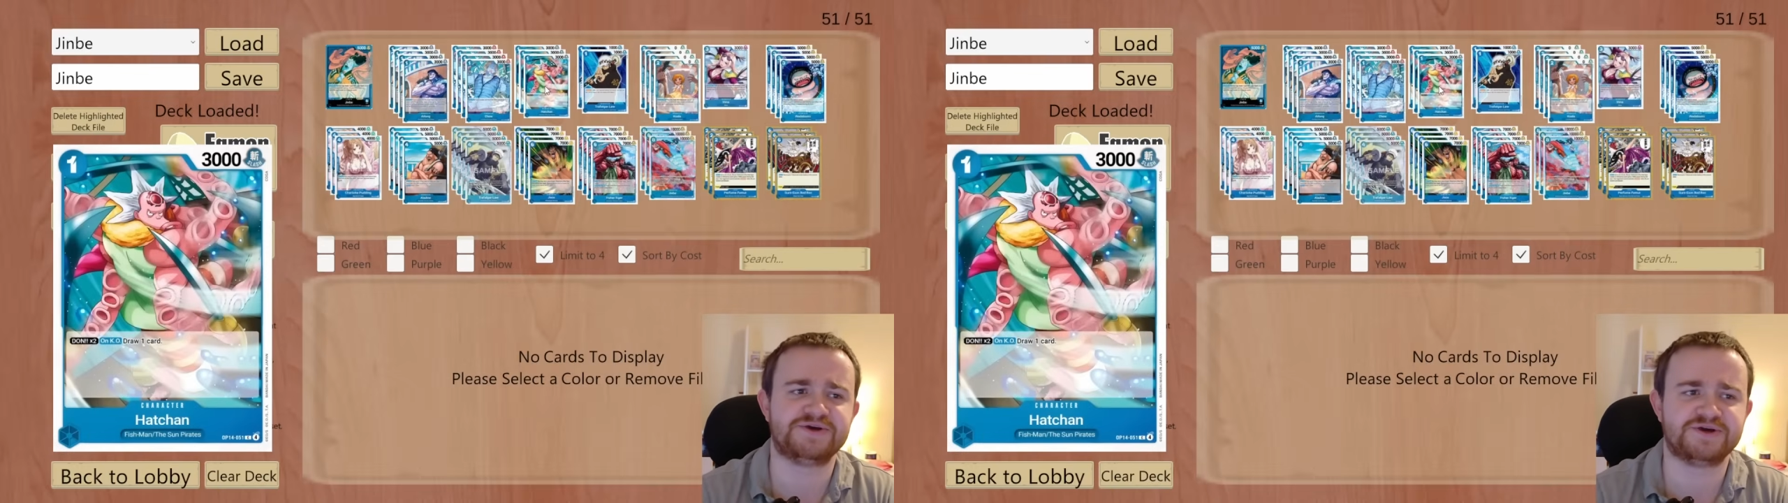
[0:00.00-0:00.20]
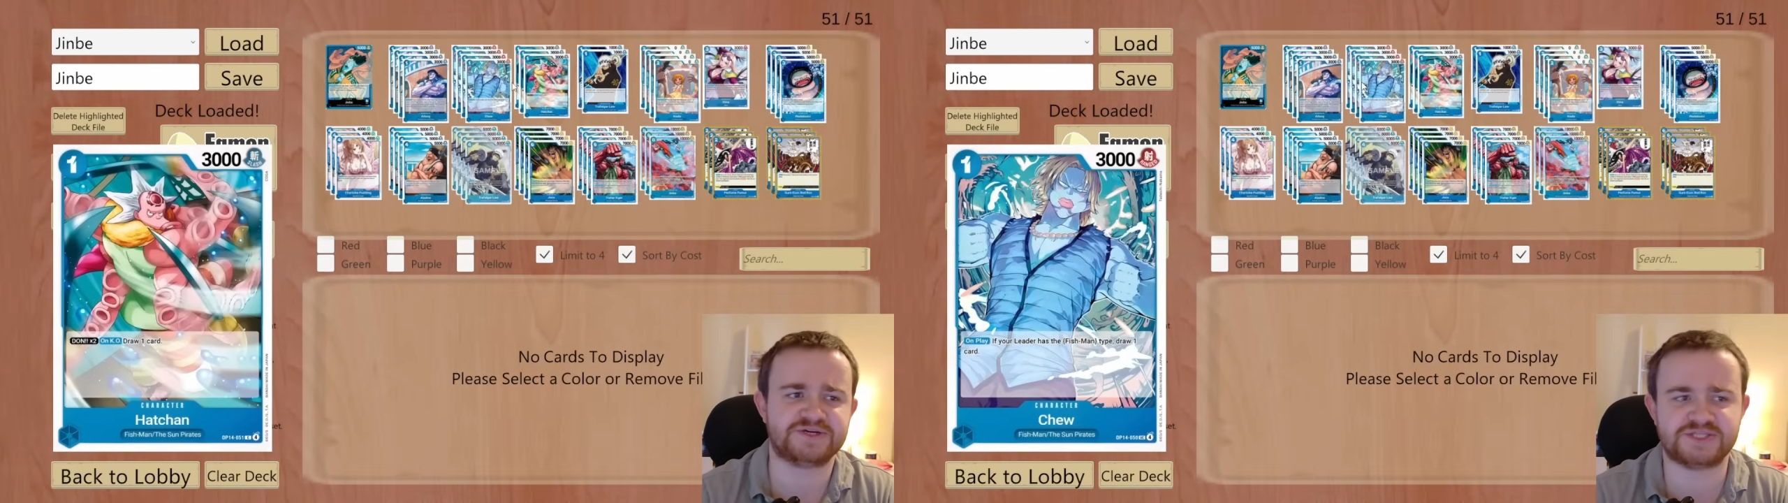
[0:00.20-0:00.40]

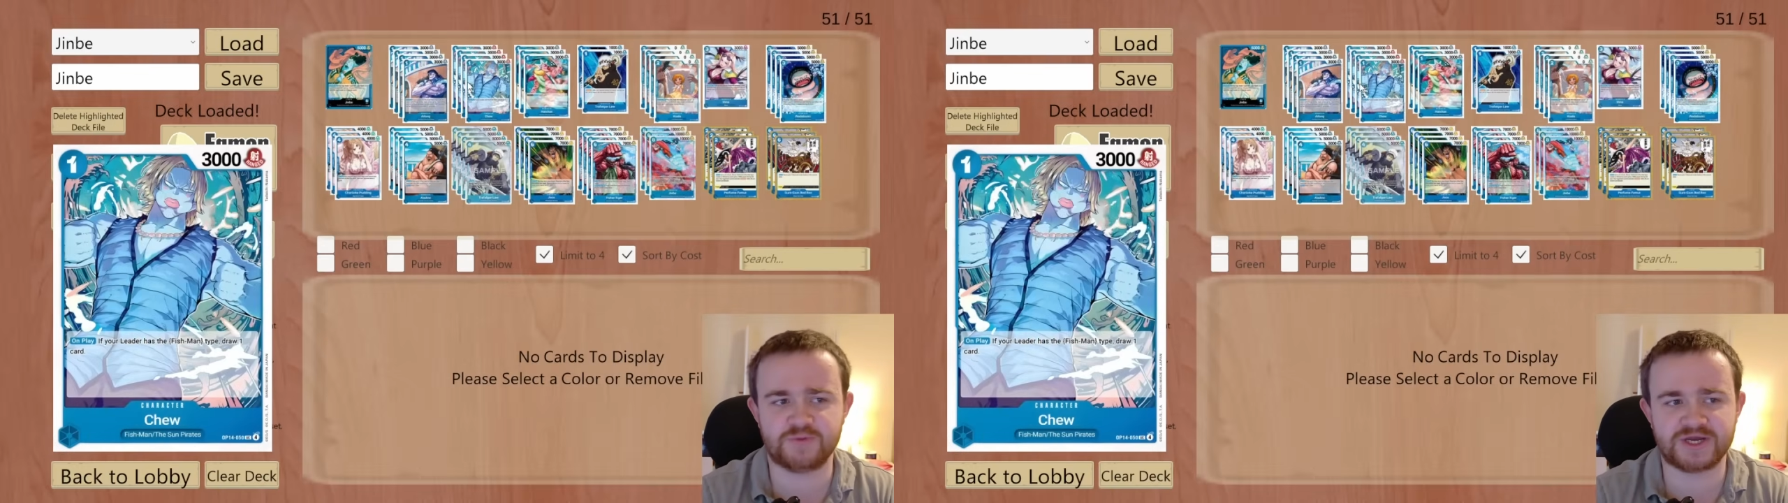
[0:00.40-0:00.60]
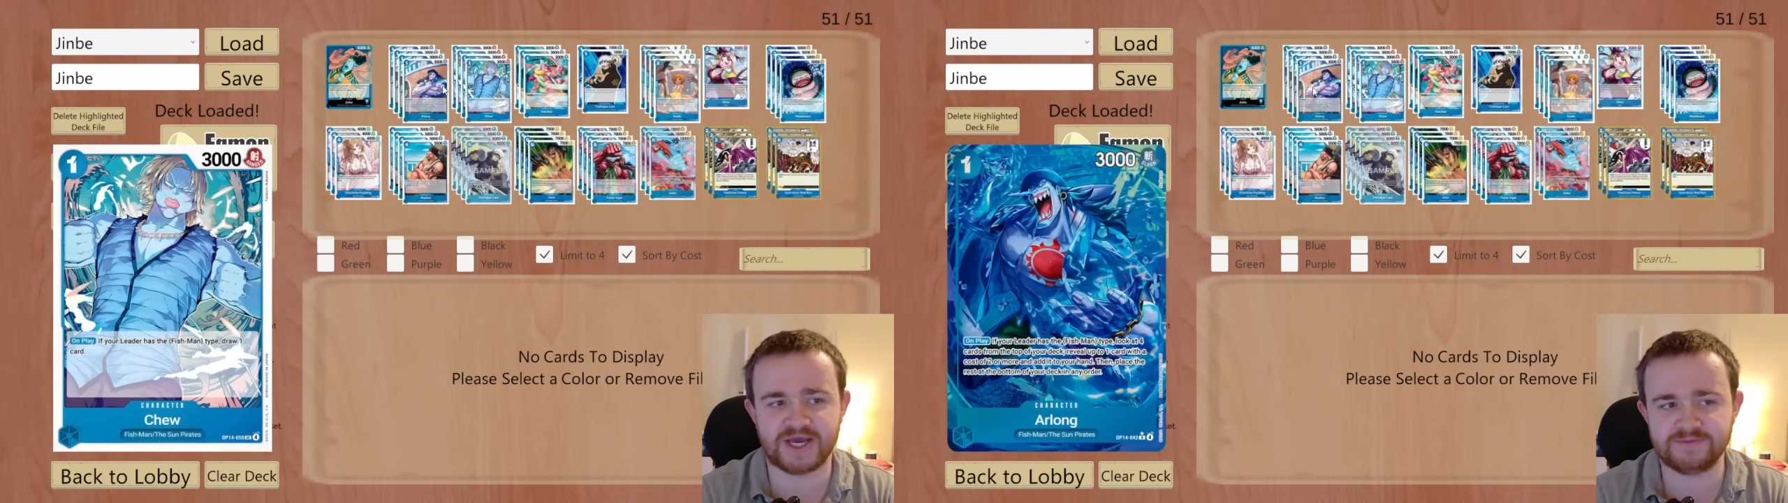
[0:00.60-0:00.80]
because there
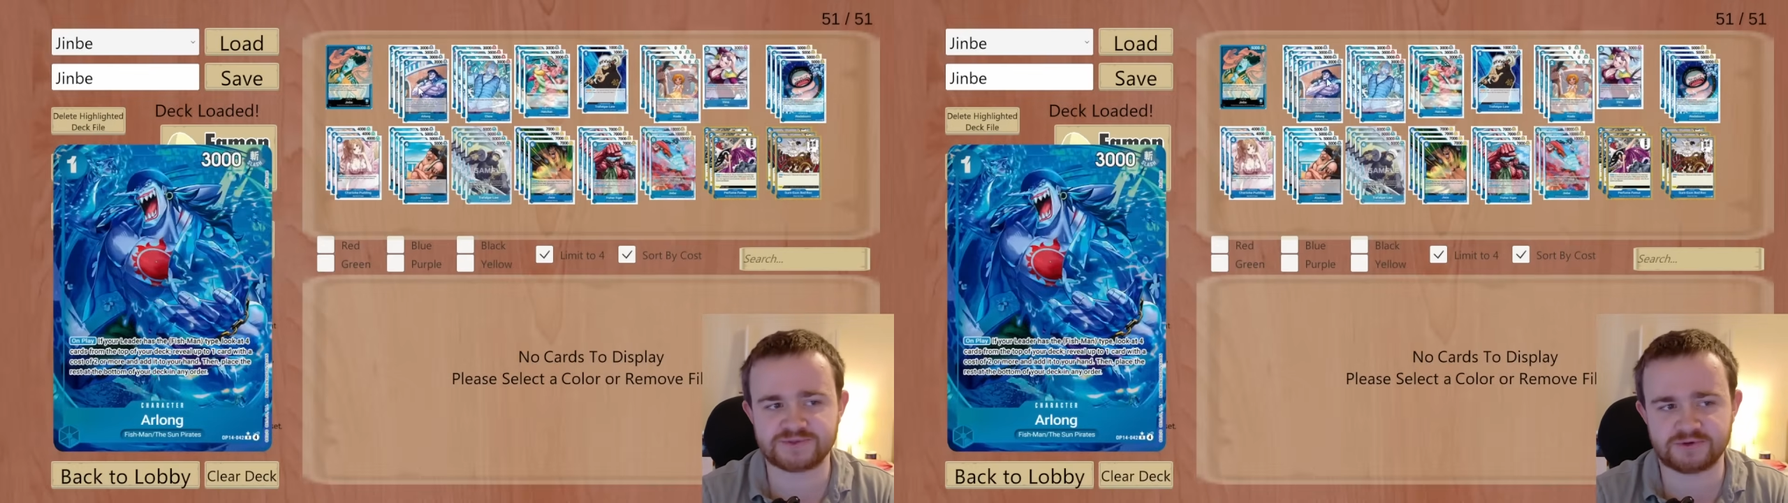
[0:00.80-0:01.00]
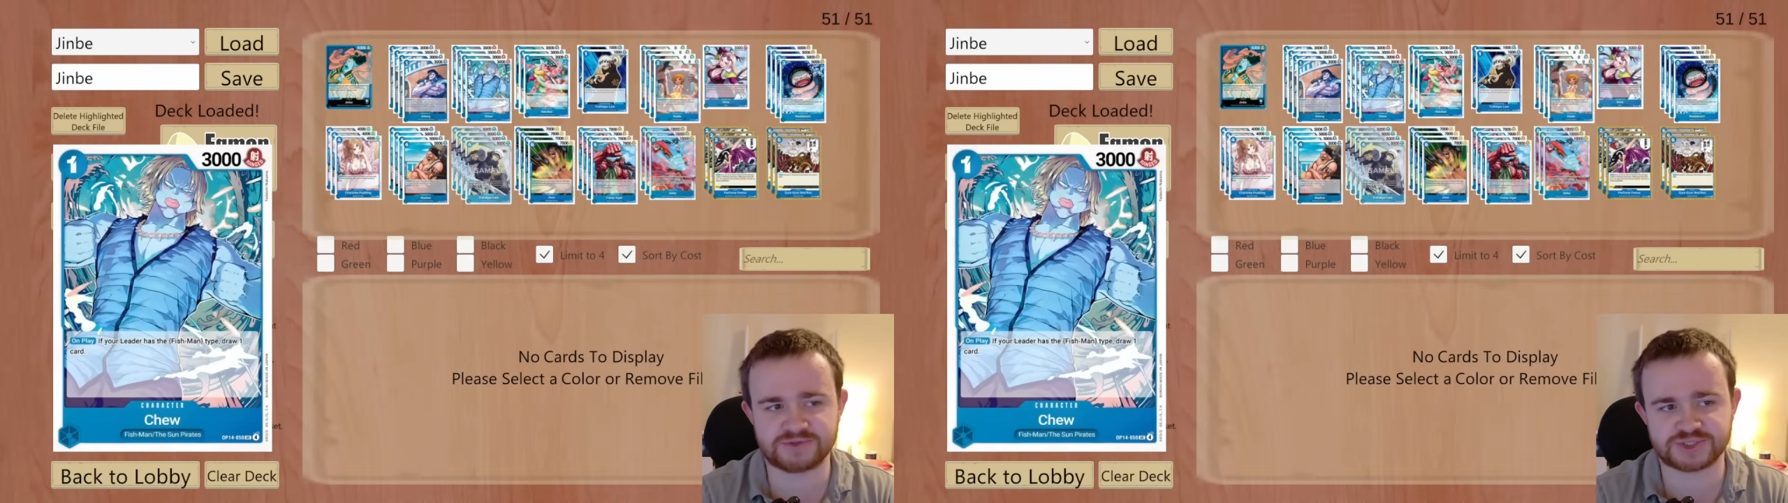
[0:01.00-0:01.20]
were
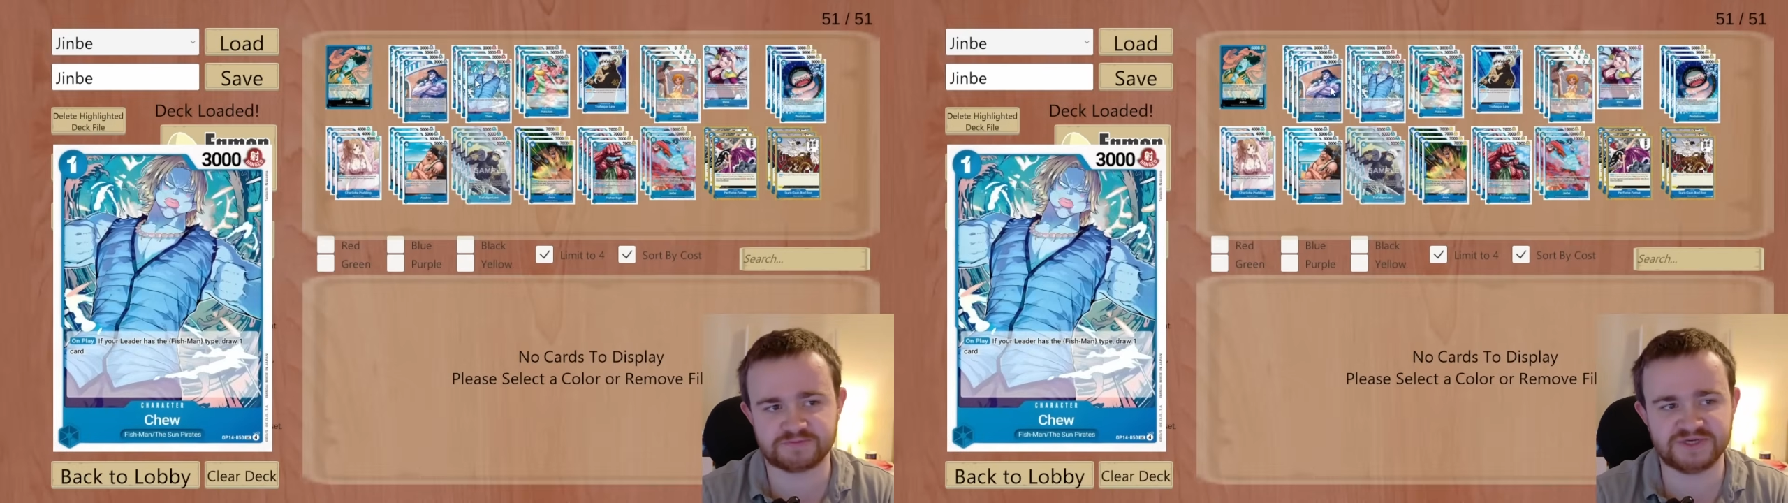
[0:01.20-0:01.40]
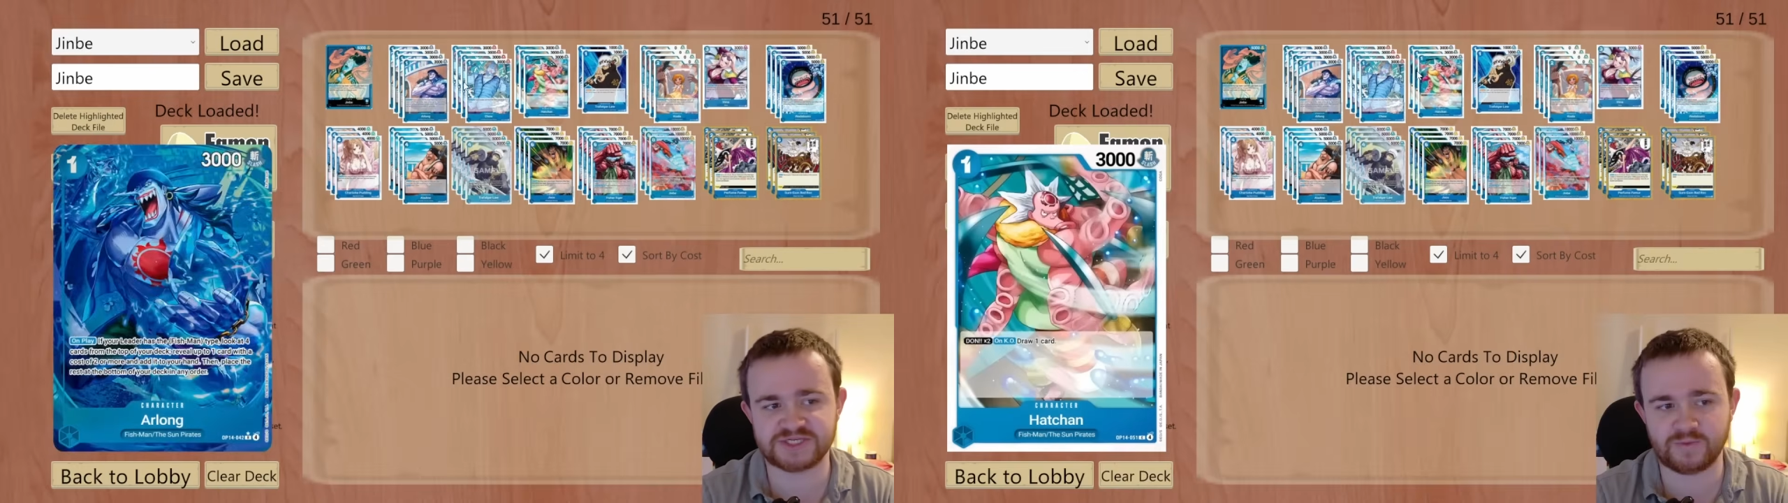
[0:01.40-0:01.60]
games where I was
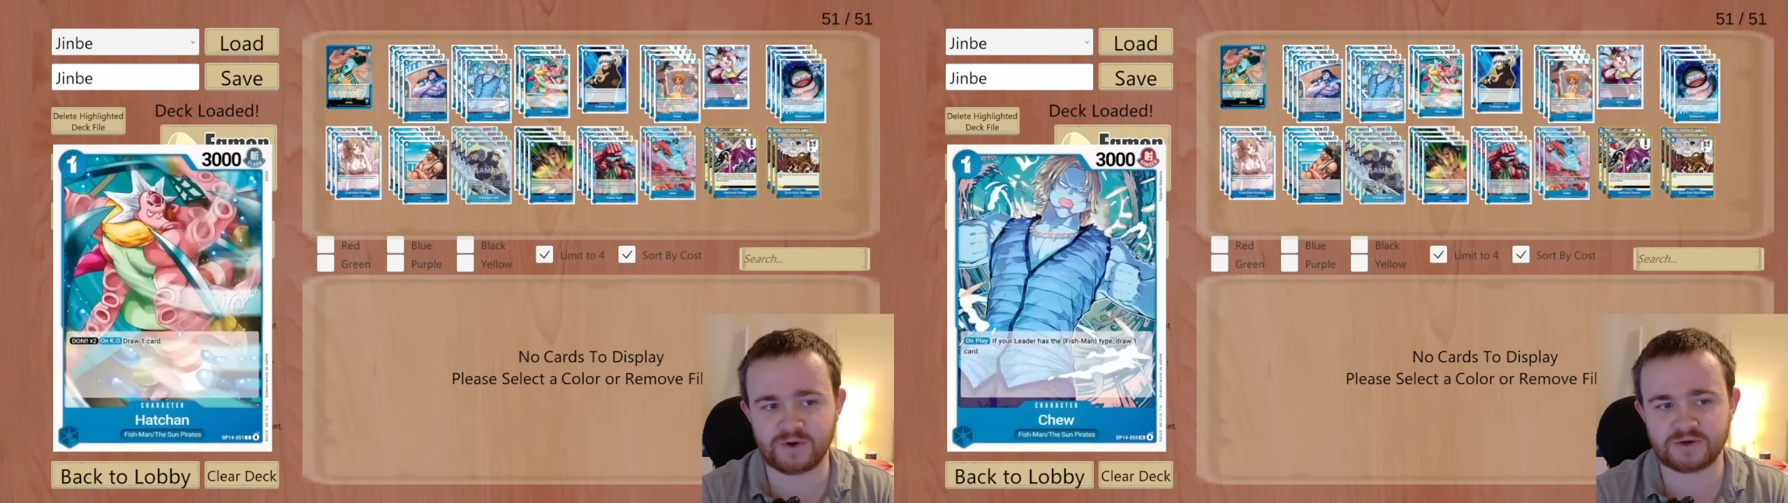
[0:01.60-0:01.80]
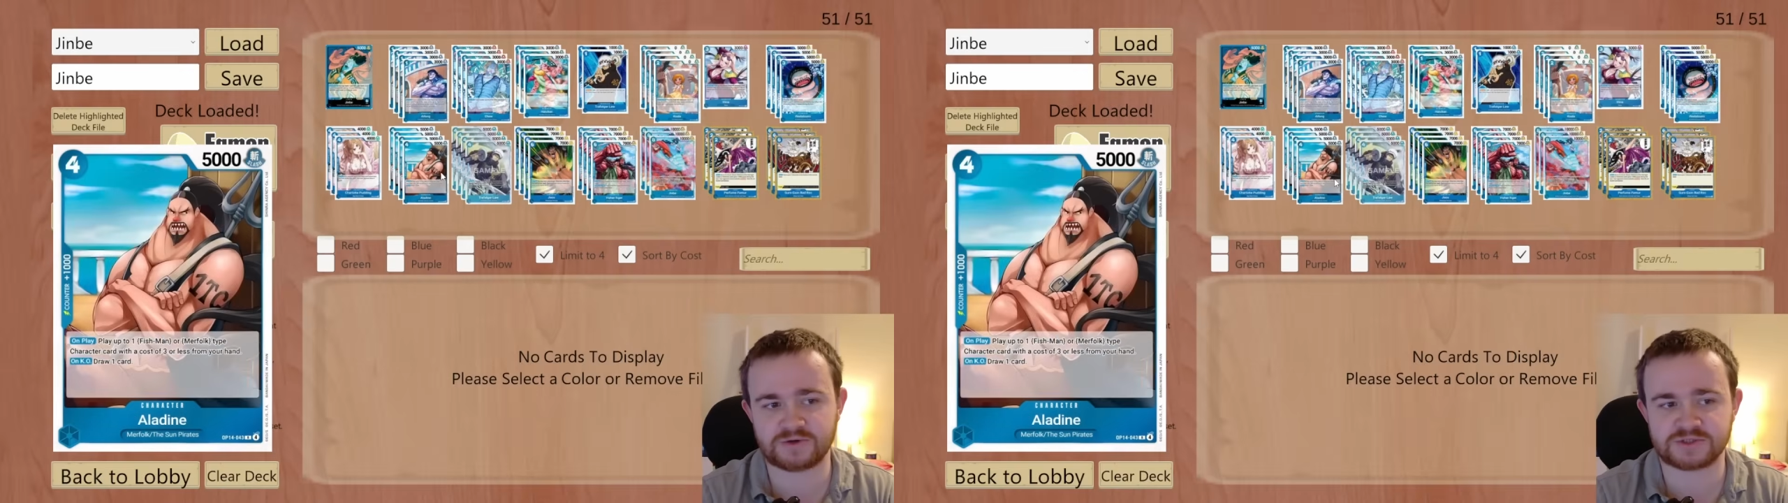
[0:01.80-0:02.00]
just missing
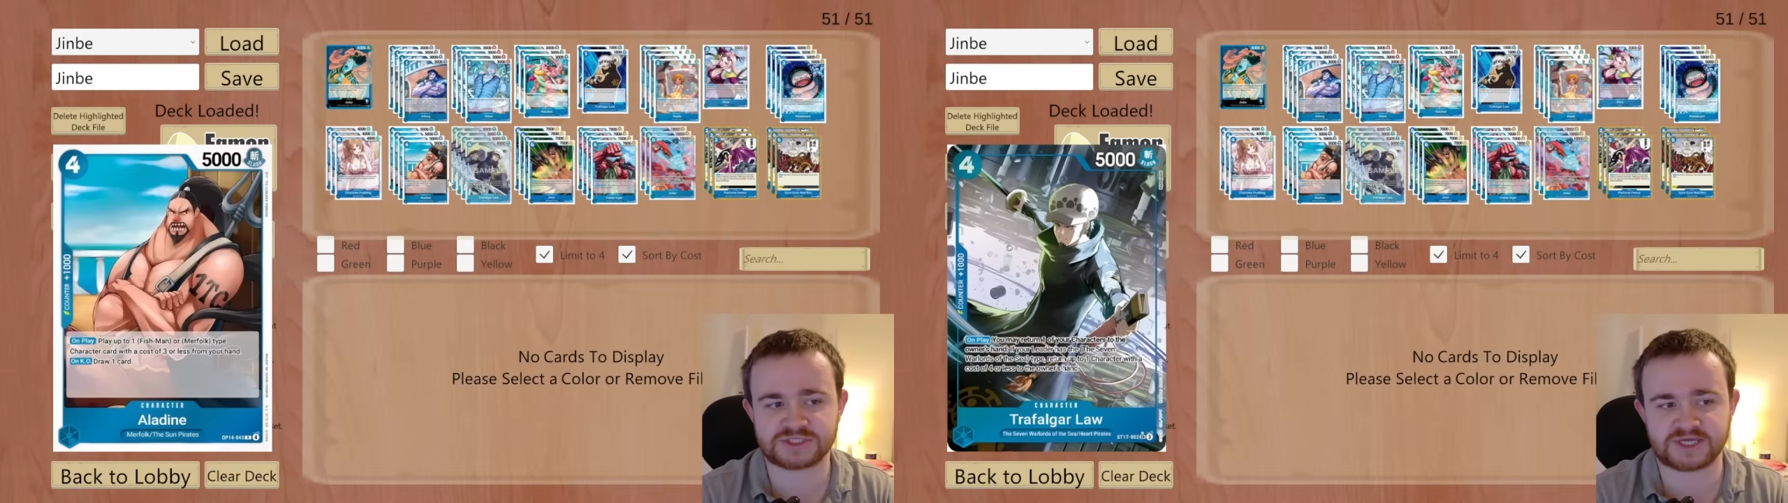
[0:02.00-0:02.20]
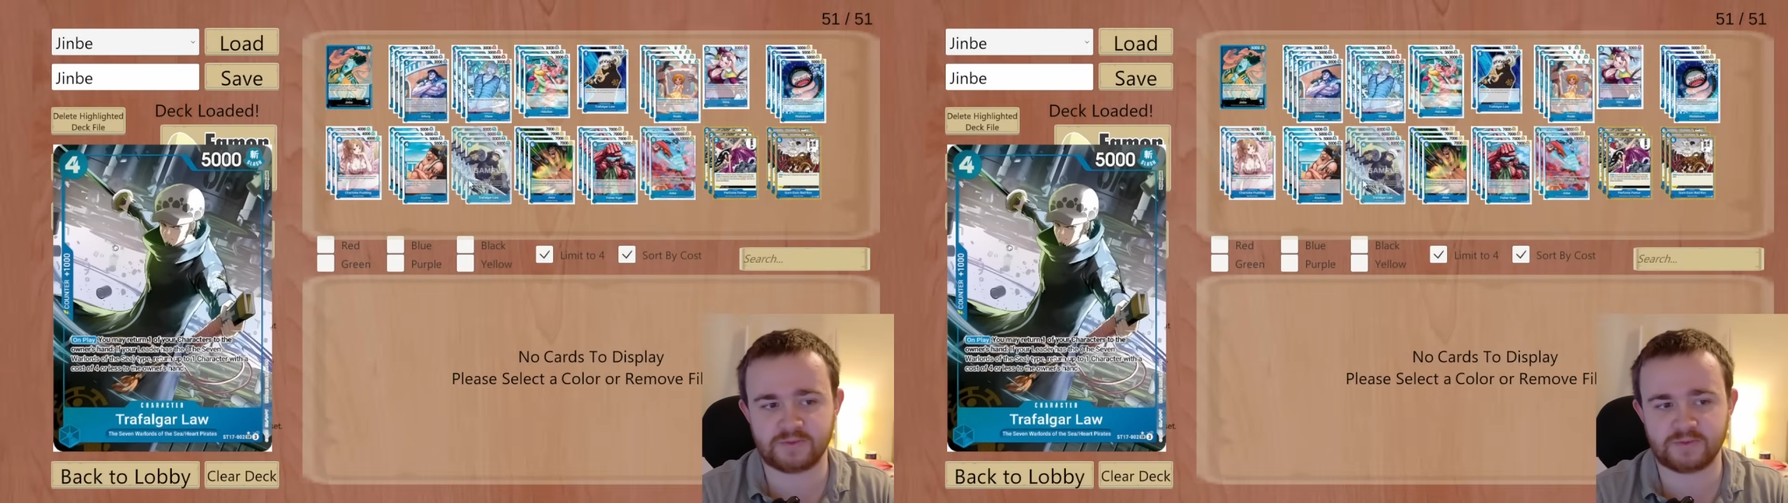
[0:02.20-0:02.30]
1-costs,